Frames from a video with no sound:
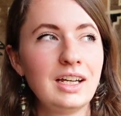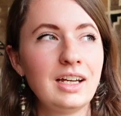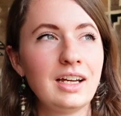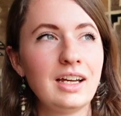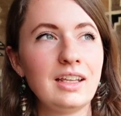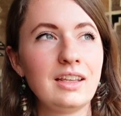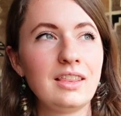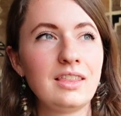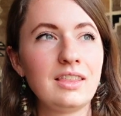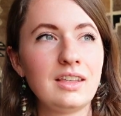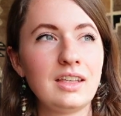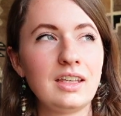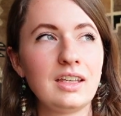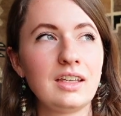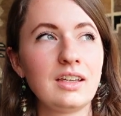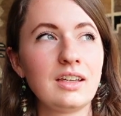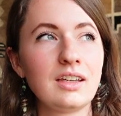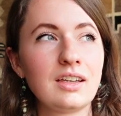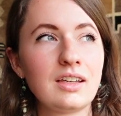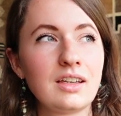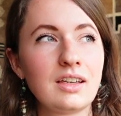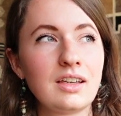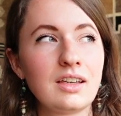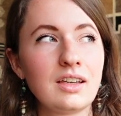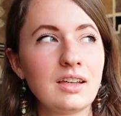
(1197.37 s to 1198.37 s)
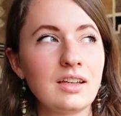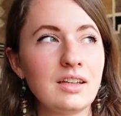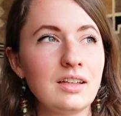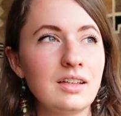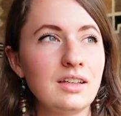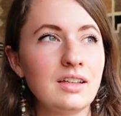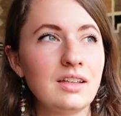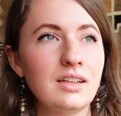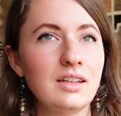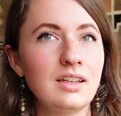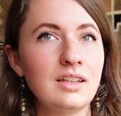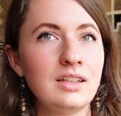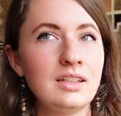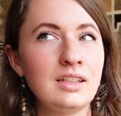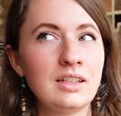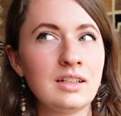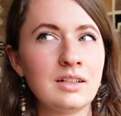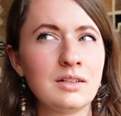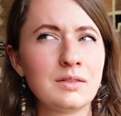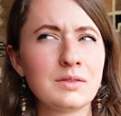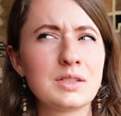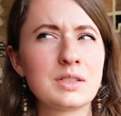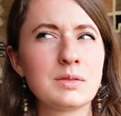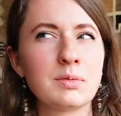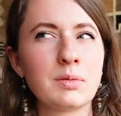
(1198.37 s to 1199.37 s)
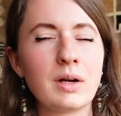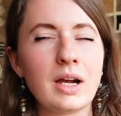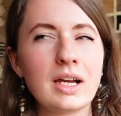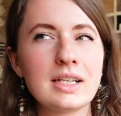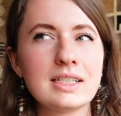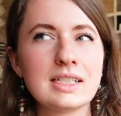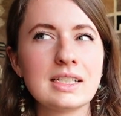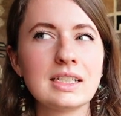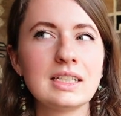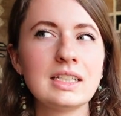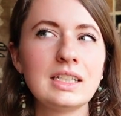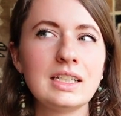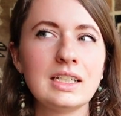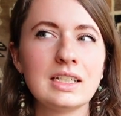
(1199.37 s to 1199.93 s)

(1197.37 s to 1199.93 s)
I think, you know, surprisingly,